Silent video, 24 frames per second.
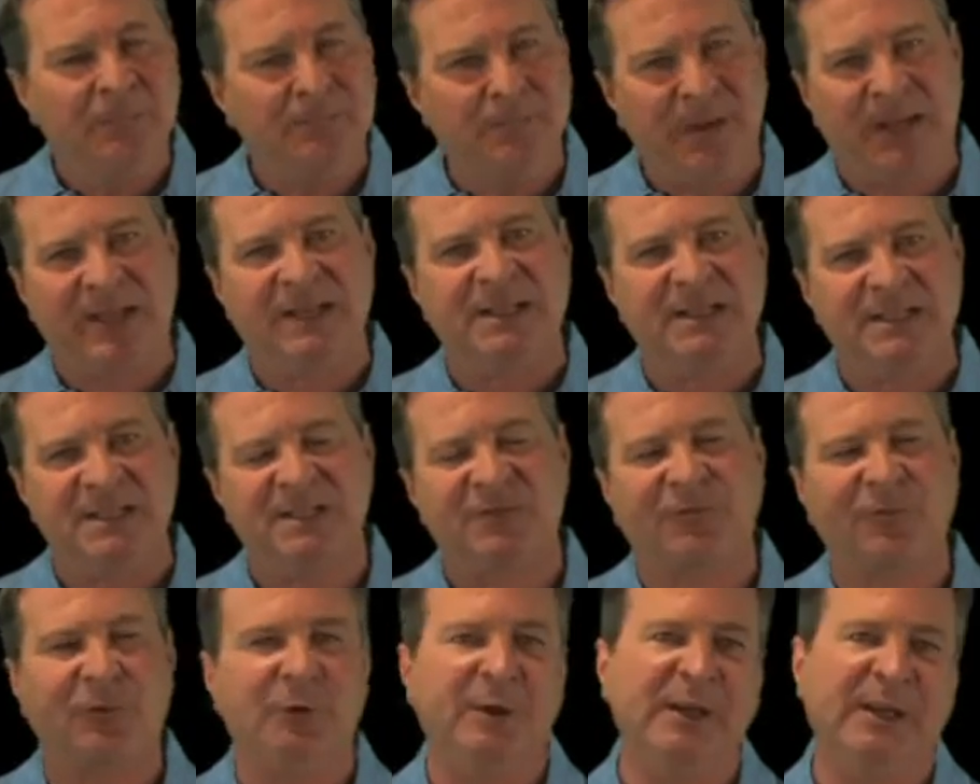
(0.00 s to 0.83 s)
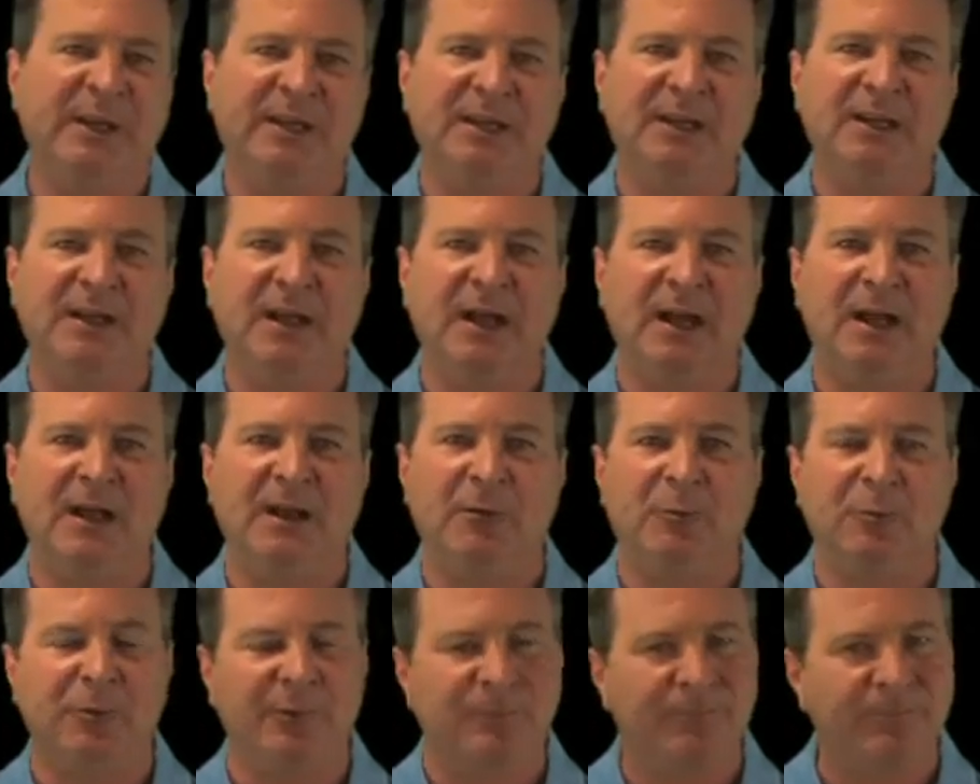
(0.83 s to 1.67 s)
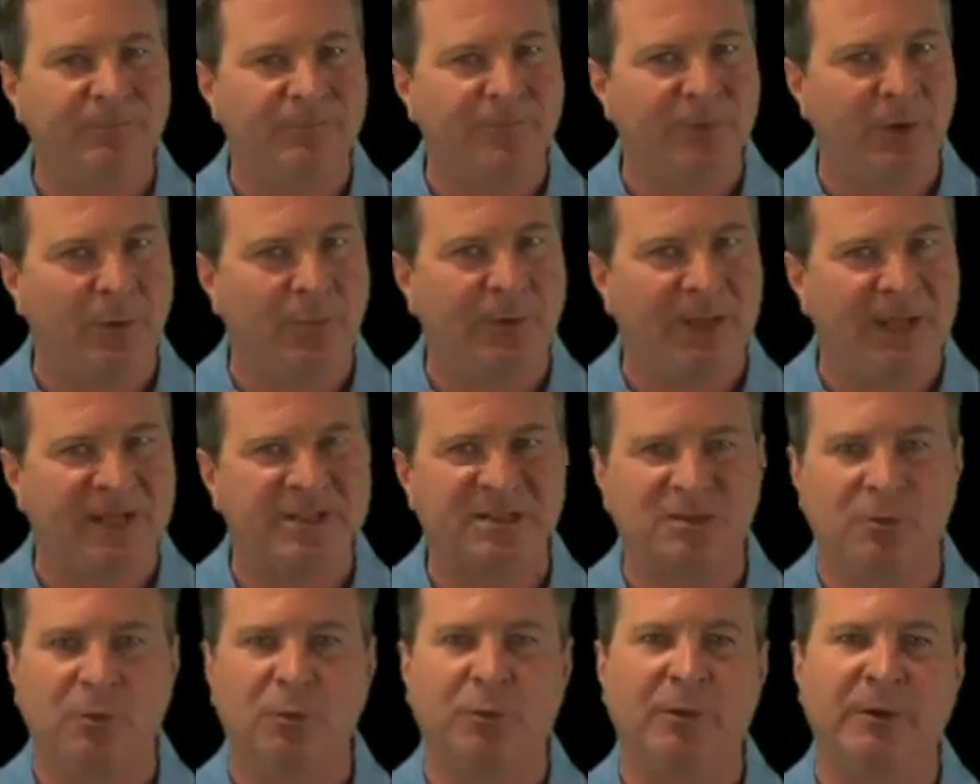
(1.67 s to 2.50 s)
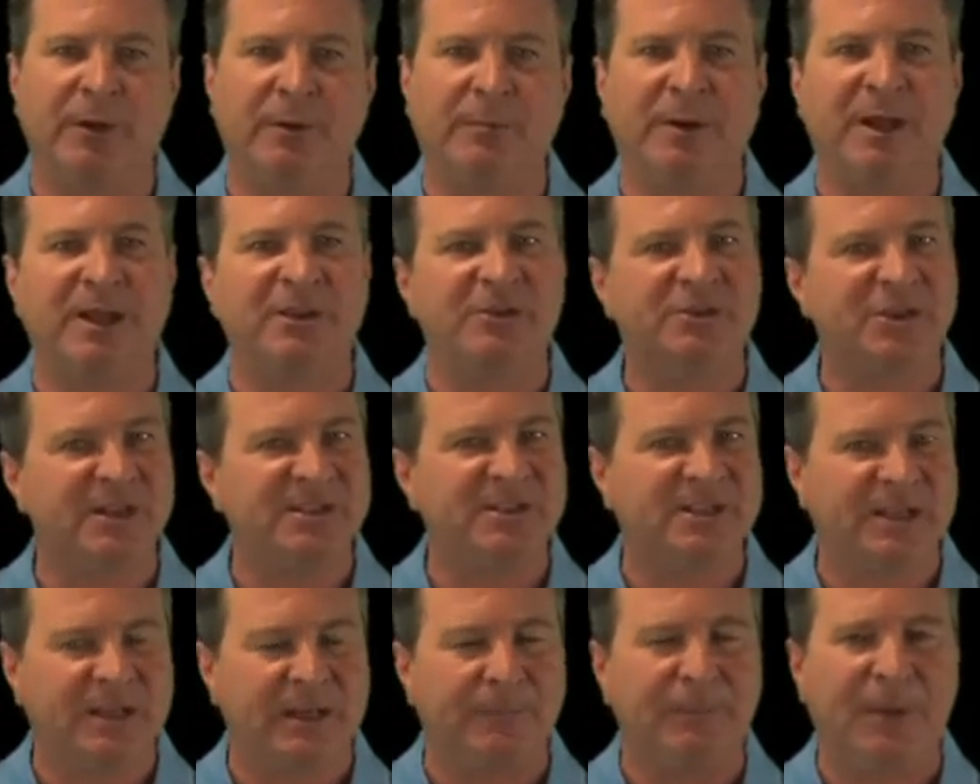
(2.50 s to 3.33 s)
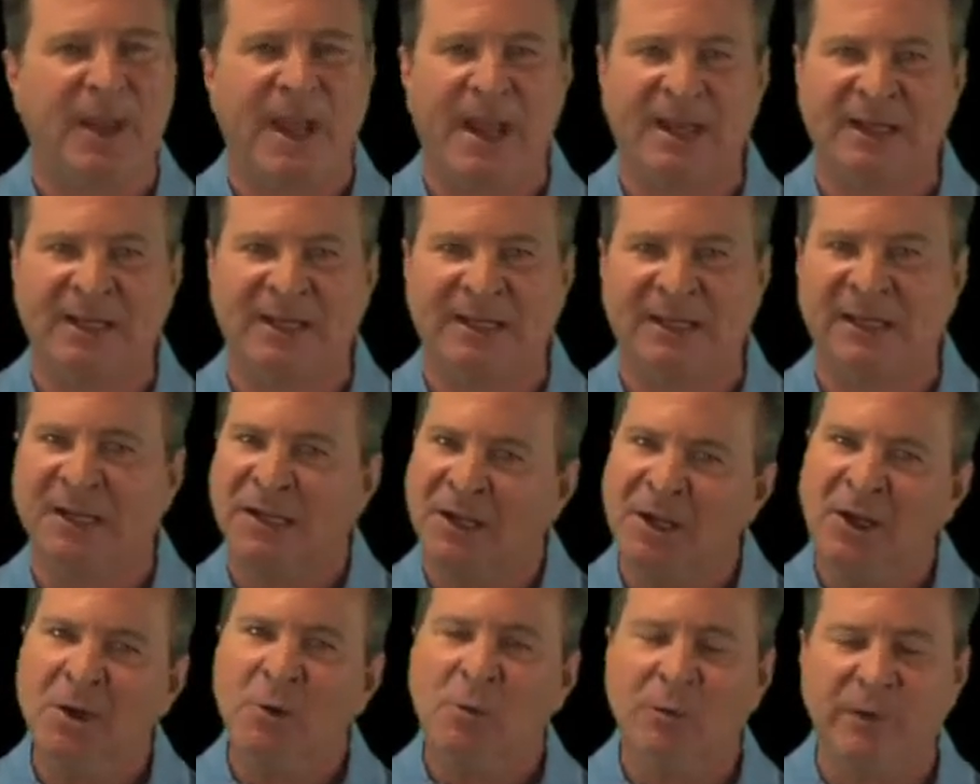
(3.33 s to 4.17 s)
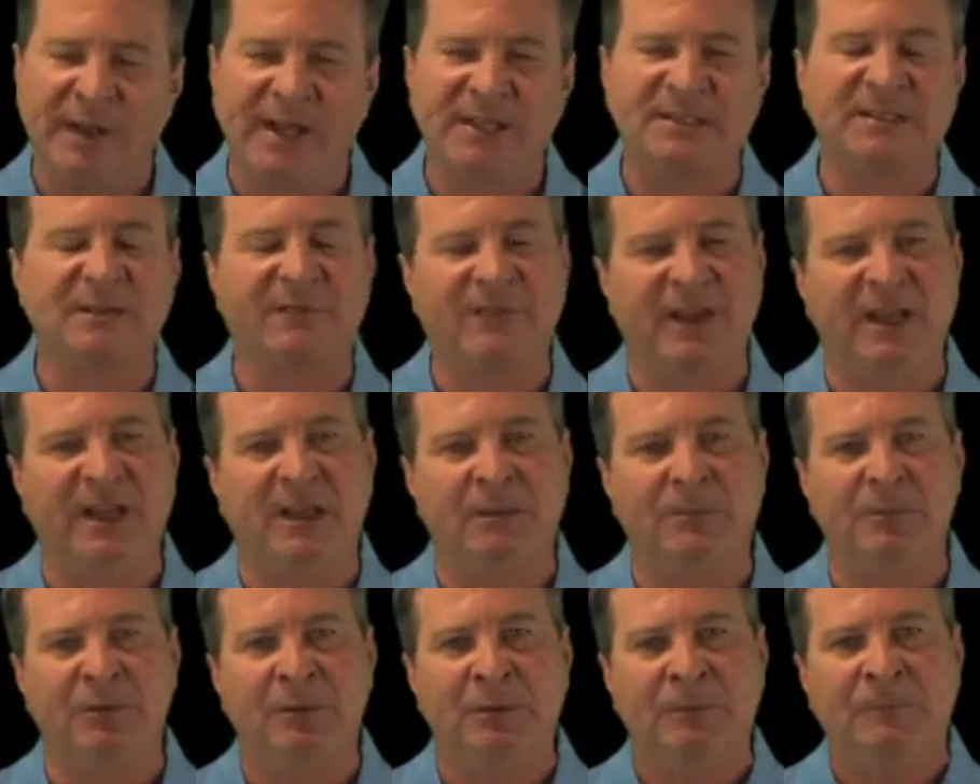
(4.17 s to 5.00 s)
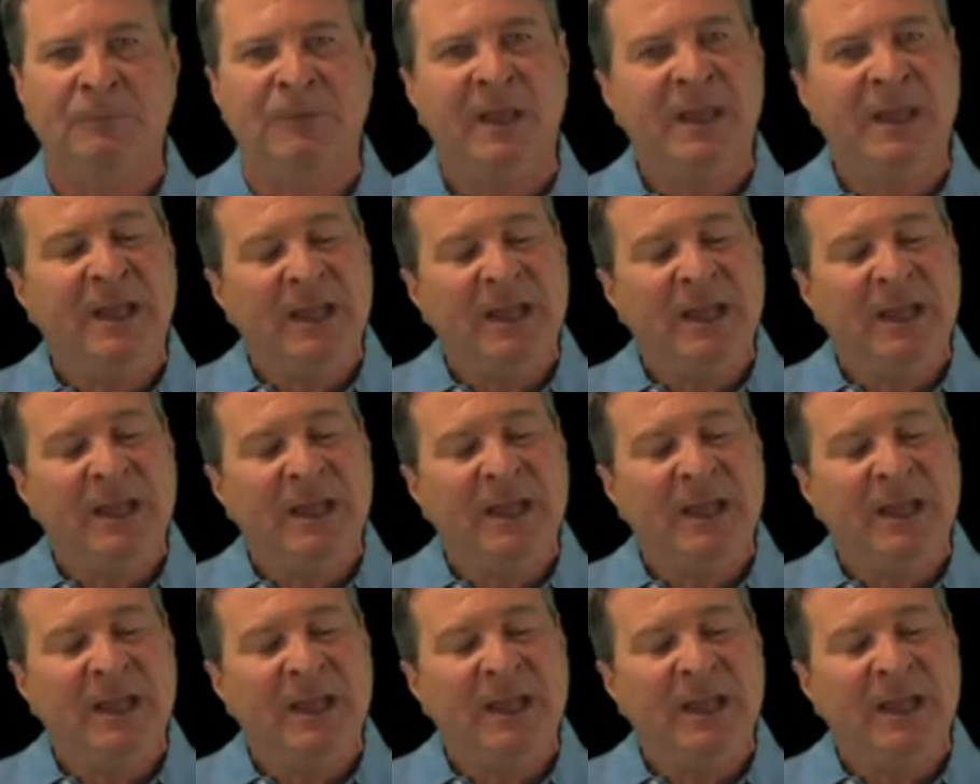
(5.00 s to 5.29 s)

maintenance-free, where nobody has to worry about adjusting a packing, well, that's available.